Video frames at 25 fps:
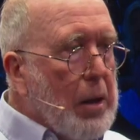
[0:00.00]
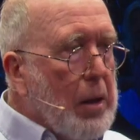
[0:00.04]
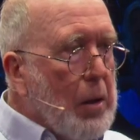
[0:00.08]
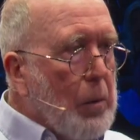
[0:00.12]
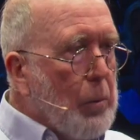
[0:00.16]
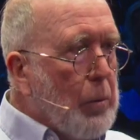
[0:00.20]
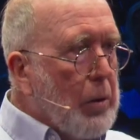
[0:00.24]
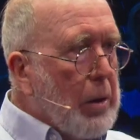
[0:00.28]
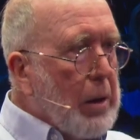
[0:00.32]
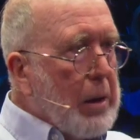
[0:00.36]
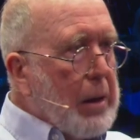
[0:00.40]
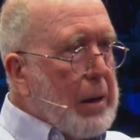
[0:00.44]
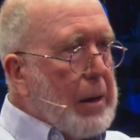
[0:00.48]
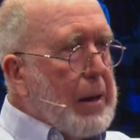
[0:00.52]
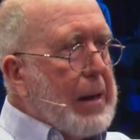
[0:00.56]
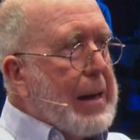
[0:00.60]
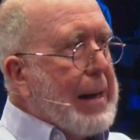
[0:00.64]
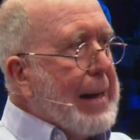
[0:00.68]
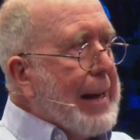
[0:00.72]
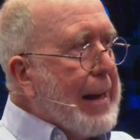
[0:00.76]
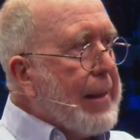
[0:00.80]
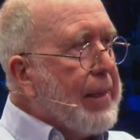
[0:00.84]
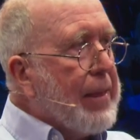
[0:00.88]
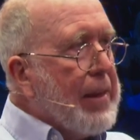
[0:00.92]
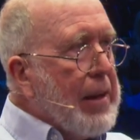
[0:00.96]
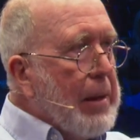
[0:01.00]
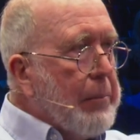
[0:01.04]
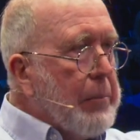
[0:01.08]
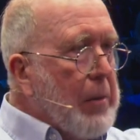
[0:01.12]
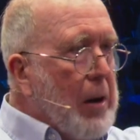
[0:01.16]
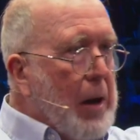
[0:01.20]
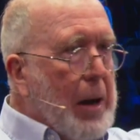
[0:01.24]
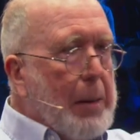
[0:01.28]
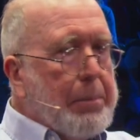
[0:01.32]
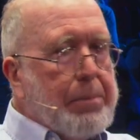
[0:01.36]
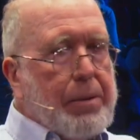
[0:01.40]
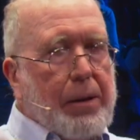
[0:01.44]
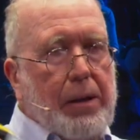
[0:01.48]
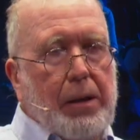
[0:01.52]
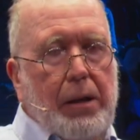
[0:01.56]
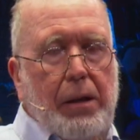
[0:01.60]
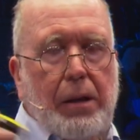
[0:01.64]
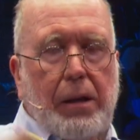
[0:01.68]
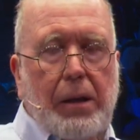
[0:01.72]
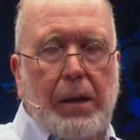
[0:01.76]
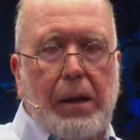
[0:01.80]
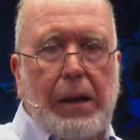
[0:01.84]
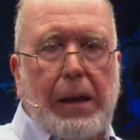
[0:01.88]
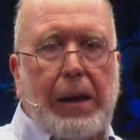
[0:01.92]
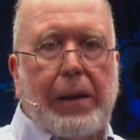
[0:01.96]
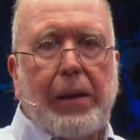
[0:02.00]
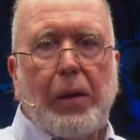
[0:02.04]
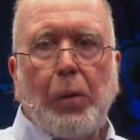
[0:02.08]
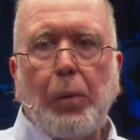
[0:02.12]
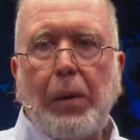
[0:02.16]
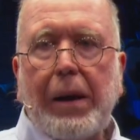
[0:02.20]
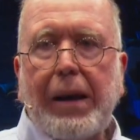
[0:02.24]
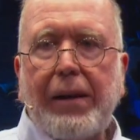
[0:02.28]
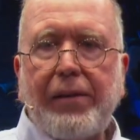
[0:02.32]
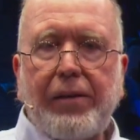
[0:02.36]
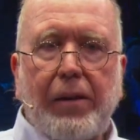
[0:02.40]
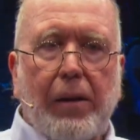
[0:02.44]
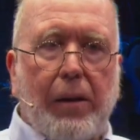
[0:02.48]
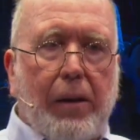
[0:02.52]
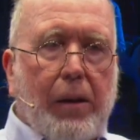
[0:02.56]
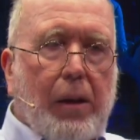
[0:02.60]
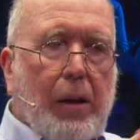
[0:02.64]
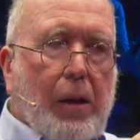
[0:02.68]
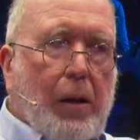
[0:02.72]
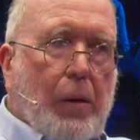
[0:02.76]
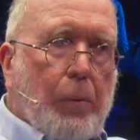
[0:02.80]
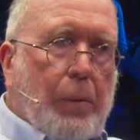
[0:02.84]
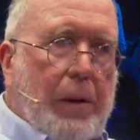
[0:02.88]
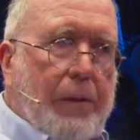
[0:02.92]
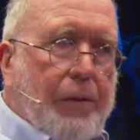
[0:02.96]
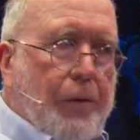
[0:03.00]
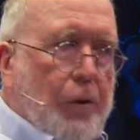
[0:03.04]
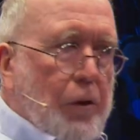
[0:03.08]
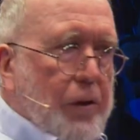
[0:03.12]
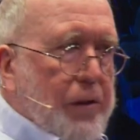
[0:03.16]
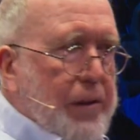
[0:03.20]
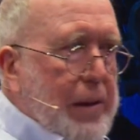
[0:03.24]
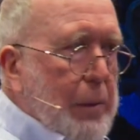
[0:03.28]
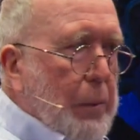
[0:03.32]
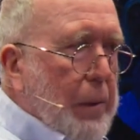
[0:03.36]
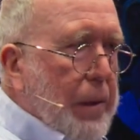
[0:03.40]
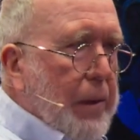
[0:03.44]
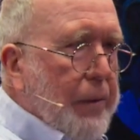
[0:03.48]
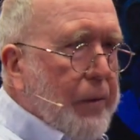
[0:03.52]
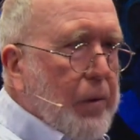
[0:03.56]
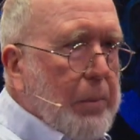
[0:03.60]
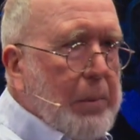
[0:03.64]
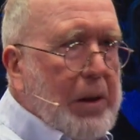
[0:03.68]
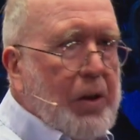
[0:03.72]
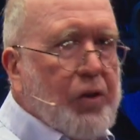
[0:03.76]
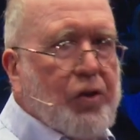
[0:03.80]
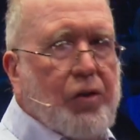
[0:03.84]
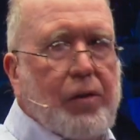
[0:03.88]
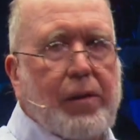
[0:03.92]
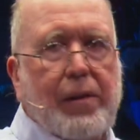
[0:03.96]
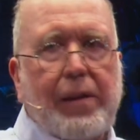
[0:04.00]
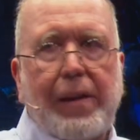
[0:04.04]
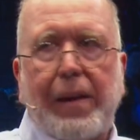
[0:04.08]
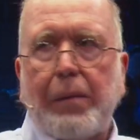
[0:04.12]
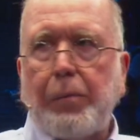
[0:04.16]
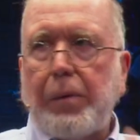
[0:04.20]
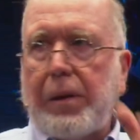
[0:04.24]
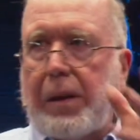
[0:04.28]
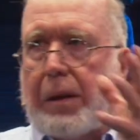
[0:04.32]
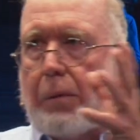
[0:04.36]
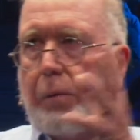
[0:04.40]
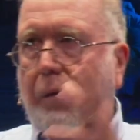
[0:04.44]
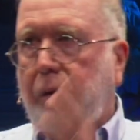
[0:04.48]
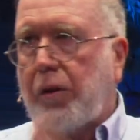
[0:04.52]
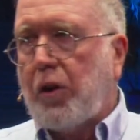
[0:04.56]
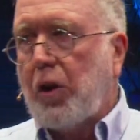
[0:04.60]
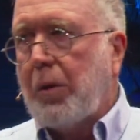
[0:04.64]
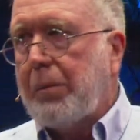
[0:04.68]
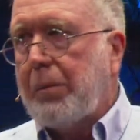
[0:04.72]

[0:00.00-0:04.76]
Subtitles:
to connect them up in the ways that we first did with information, and then we did with